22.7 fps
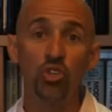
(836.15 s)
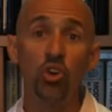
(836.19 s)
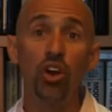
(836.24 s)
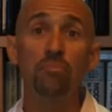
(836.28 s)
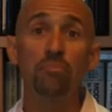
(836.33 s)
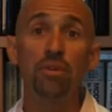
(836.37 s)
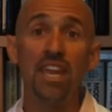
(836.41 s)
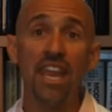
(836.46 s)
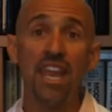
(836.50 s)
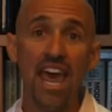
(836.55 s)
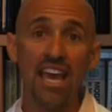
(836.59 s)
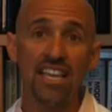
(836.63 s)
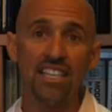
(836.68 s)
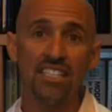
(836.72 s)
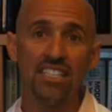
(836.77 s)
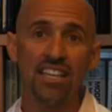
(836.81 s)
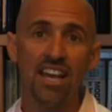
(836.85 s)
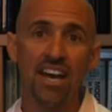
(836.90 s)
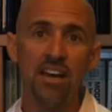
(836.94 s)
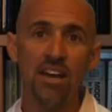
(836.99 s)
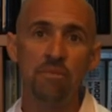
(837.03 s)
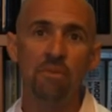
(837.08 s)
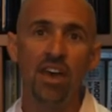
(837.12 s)
Join me next
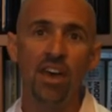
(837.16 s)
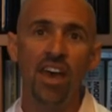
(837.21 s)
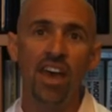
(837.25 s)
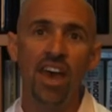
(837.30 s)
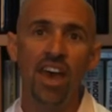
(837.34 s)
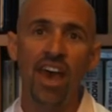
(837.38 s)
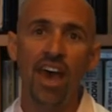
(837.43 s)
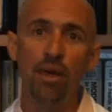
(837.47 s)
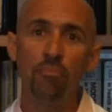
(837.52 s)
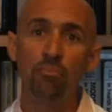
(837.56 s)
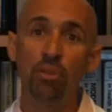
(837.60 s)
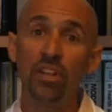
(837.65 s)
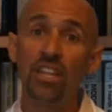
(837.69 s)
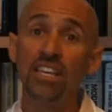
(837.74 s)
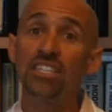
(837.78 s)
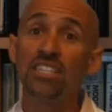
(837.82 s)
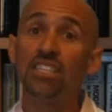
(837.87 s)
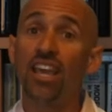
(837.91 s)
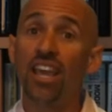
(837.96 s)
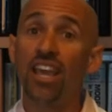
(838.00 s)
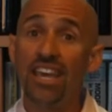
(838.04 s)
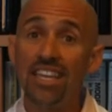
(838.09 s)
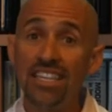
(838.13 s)
time, and
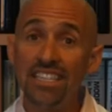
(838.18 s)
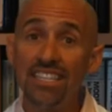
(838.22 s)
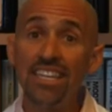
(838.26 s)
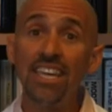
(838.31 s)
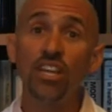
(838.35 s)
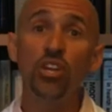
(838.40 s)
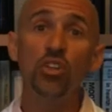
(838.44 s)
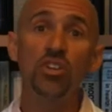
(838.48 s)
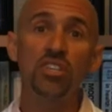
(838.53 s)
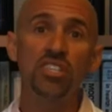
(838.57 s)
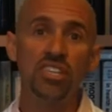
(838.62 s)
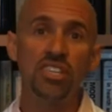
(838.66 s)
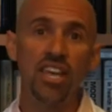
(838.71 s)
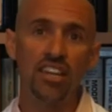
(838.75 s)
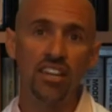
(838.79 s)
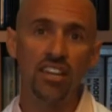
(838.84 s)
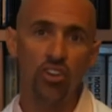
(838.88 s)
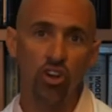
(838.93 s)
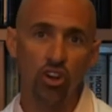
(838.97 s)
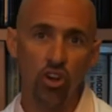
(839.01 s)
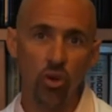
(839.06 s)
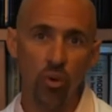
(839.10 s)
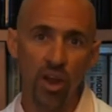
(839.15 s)
please continue to send
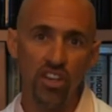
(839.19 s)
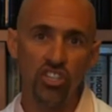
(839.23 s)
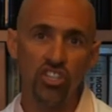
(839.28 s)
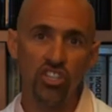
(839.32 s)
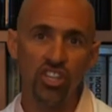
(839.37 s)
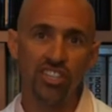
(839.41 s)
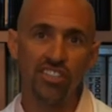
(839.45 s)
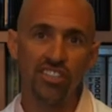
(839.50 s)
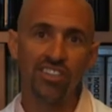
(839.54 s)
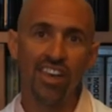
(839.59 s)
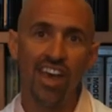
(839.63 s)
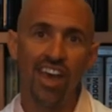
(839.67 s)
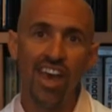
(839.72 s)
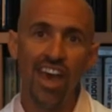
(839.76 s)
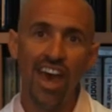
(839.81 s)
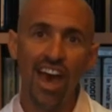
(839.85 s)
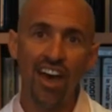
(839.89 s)
in your questions